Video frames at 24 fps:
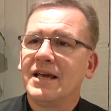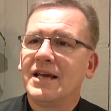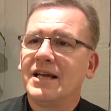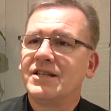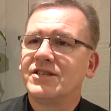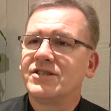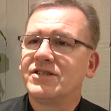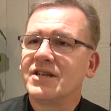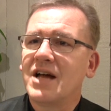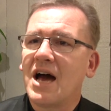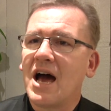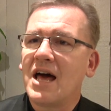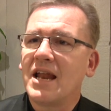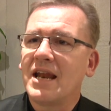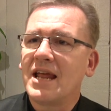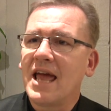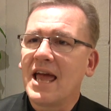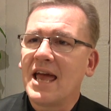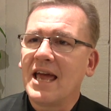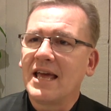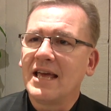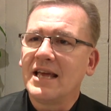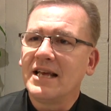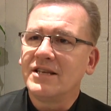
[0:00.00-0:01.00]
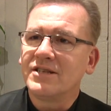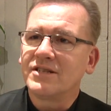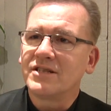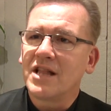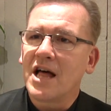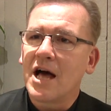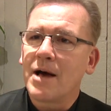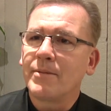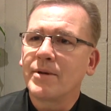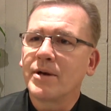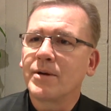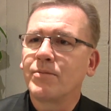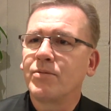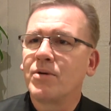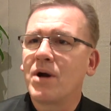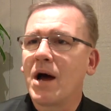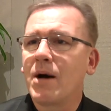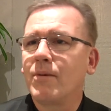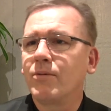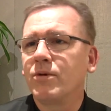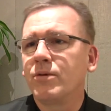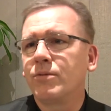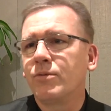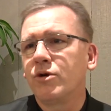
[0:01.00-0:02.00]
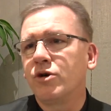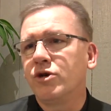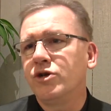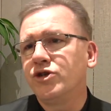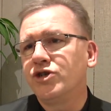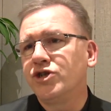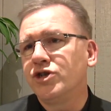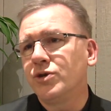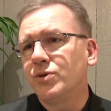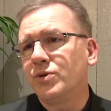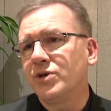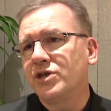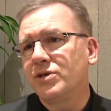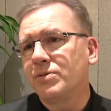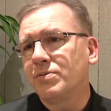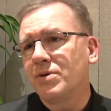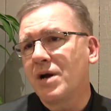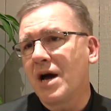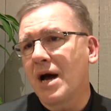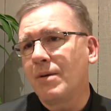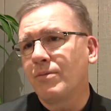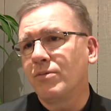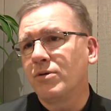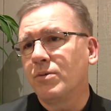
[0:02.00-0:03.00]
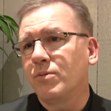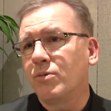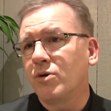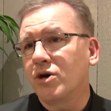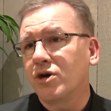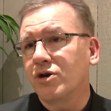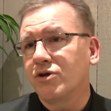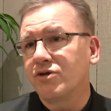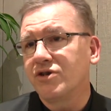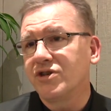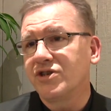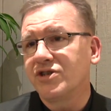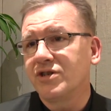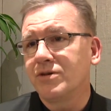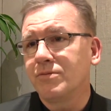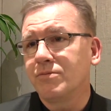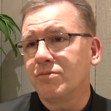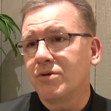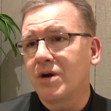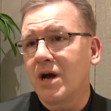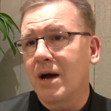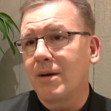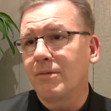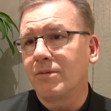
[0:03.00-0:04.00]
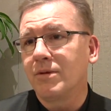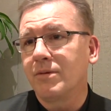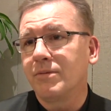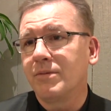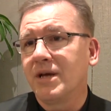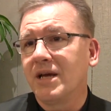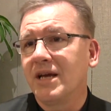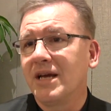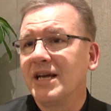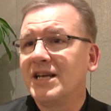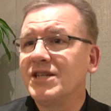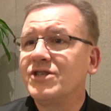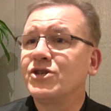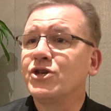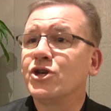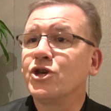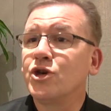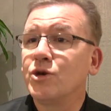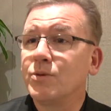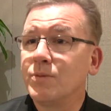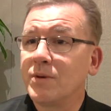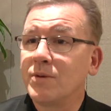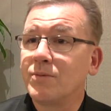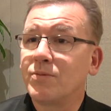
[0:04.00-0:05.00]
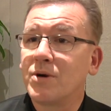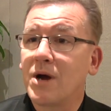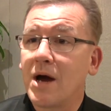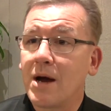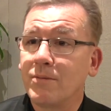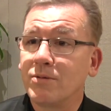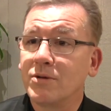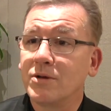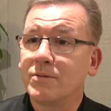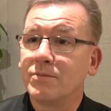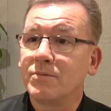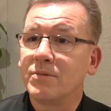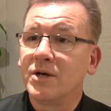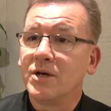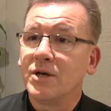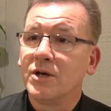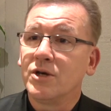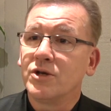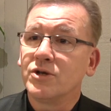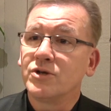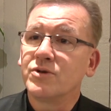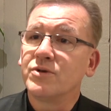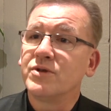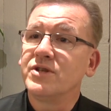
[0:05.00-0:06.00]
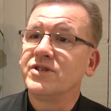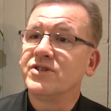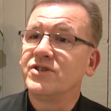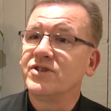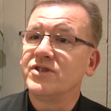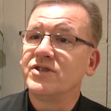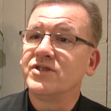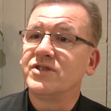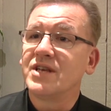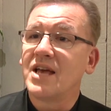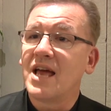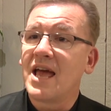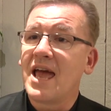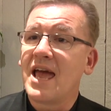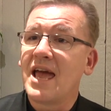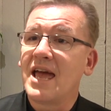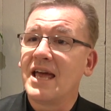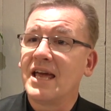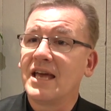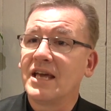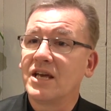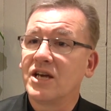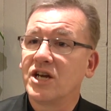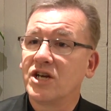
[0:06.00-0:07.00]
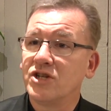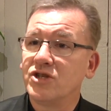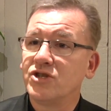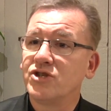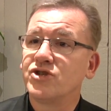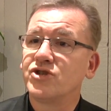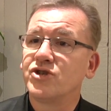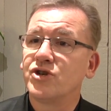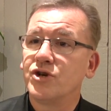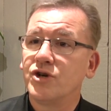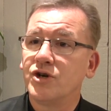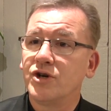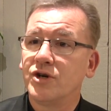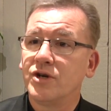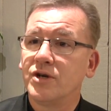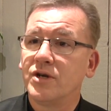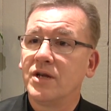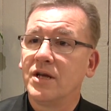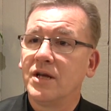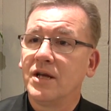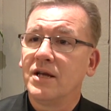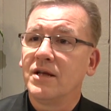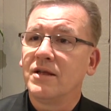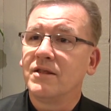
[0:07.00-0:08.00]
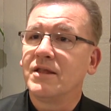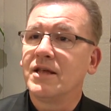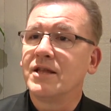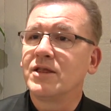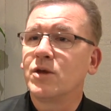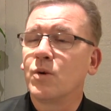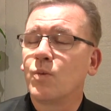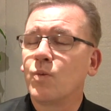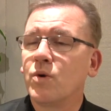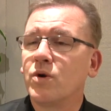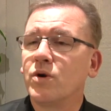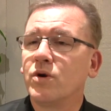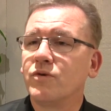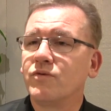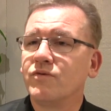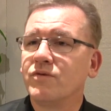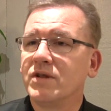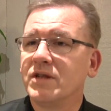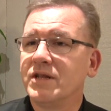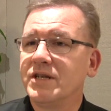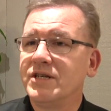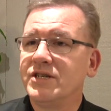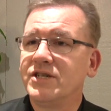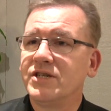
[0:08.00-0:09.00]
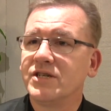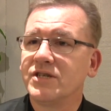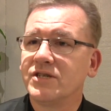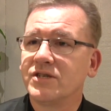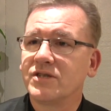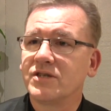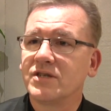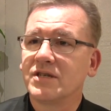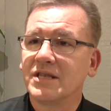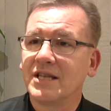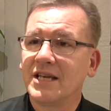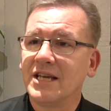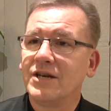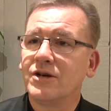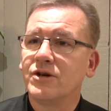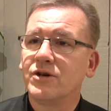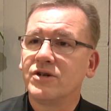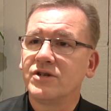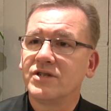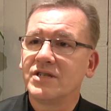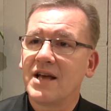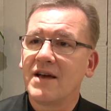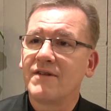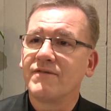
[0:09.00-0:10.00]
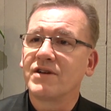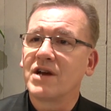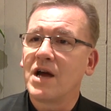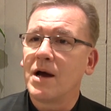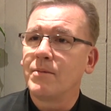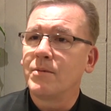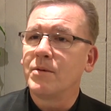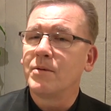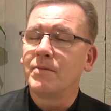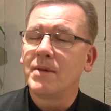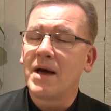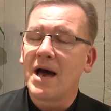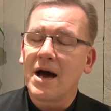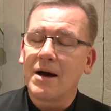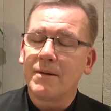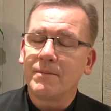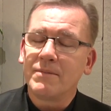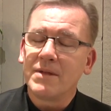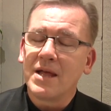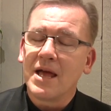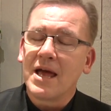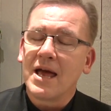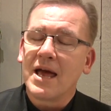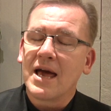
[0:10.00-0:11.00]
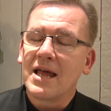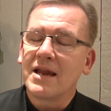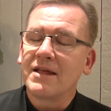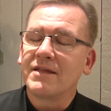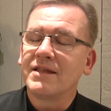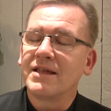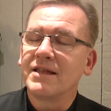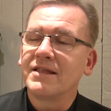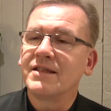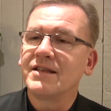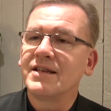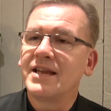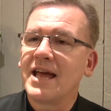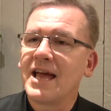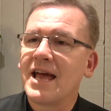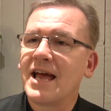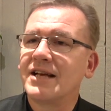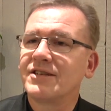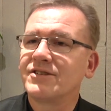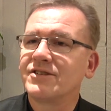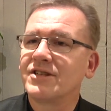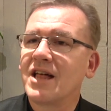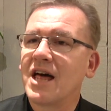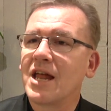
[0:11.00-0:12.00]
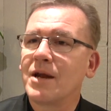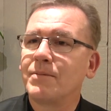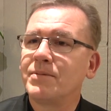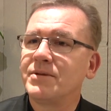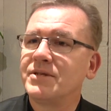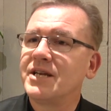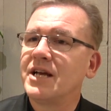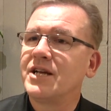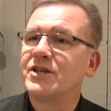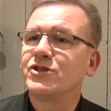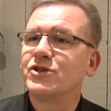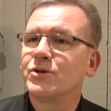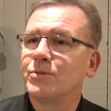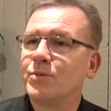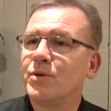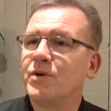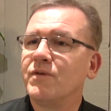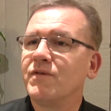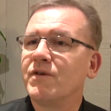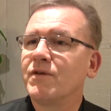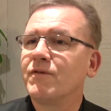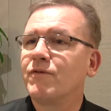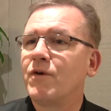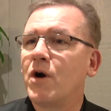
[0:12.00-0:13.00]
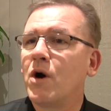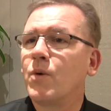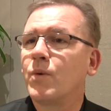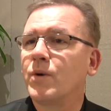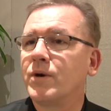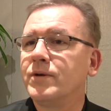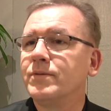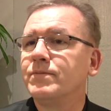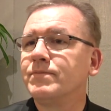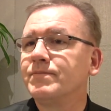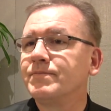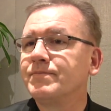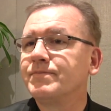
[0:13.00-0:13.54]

it's not an Islamic problem or a Jewish problem or a Christian problem, it's a human problem. So this is a concern that the world religious leaders have come about, and I think the day has a lot of potential moving forward.